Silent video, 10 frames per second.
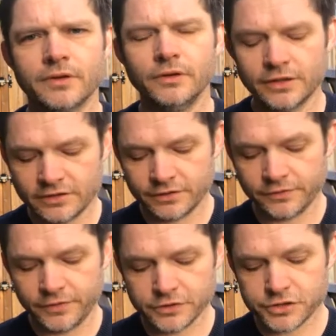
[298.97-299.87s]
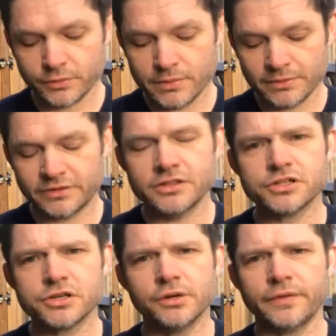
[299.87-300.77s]
Looking to the future, we must
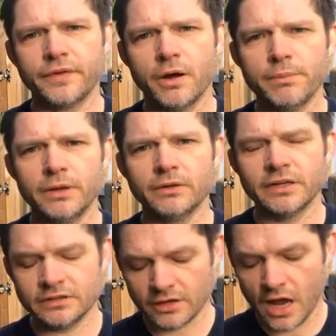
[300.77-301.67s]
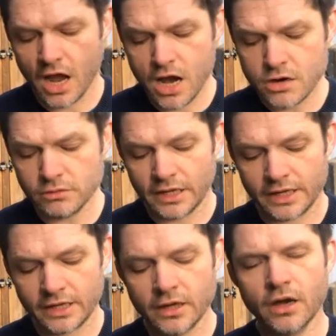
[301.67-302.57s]
ensure that our buildings
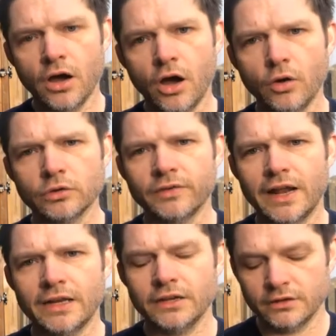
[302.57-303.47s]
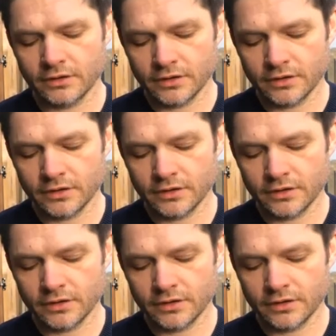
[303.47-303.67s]
only hold value